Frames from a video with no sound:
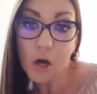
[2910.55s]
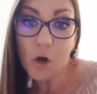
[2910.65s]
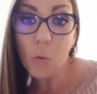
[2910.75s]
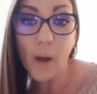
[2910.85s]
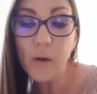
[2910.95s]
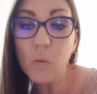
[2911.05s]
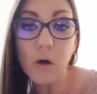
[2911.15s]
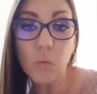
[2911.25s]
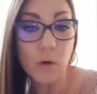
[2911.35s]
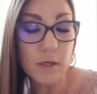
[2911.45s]
A white
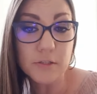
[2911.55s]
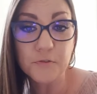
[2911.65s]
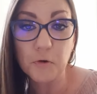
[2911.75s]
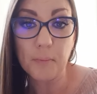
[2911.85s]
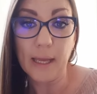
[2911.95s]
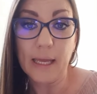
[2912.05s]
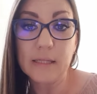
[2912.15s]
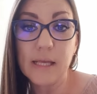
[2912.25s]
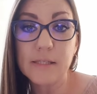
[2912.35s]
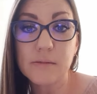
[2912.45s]
wall works for me.
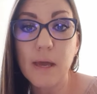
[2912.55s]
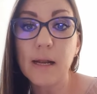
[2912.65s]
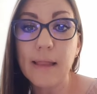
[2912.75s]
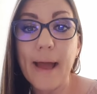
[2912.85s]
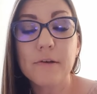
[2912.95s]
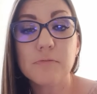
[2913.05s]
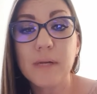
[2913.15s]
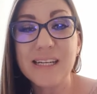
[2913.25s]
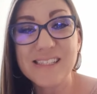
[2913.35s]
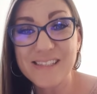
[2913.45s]
It allows
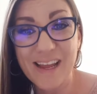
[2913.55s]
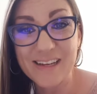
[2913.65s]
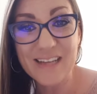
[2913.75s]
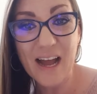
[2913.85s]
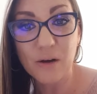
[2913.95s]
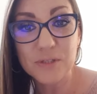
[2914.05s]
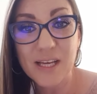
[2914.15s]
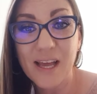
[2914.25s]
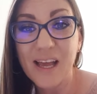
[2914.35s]
me to stand out.